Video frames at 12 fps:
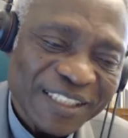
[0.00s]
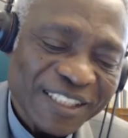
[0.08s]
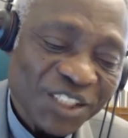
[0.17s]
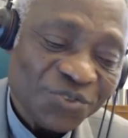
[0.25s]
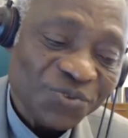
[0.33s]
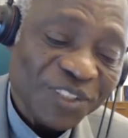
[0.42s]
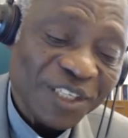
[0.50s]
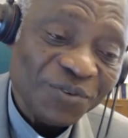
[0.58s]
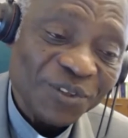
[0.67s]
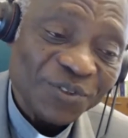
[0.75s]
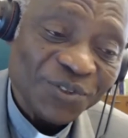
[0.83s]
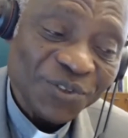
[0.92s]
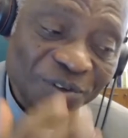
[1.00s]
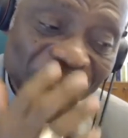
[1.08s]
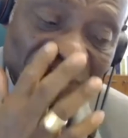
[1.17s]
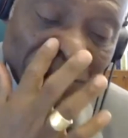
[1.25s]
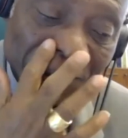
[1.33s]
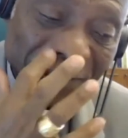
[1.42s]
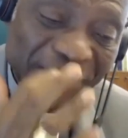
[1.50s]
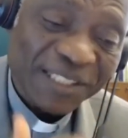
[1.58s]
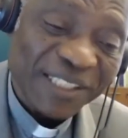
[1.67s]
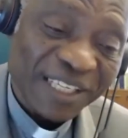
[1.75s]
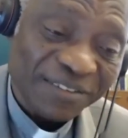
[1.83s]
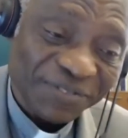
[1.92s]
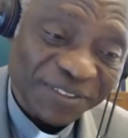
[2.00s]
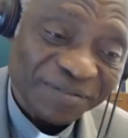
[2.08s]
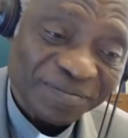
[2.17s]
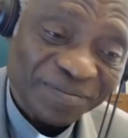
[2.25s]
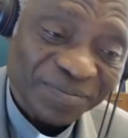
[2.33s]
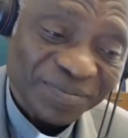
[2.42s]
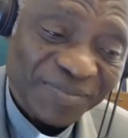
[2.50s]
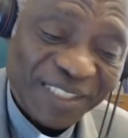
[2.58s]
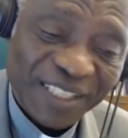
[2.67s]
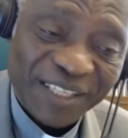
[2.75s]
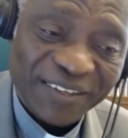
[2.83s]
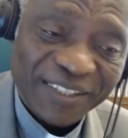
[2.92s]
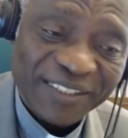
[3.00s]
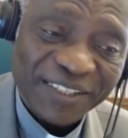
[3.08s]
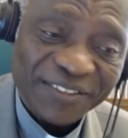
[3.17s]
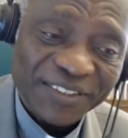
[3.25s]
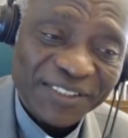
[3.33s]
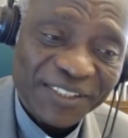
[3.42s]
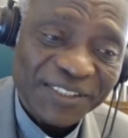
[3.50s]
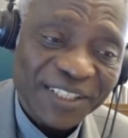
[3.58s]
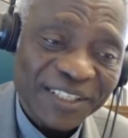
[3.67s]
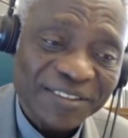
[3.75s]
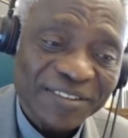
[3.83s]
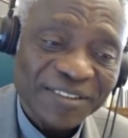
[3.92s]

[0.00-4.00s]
This one, I want to go back to these 7 characteristics and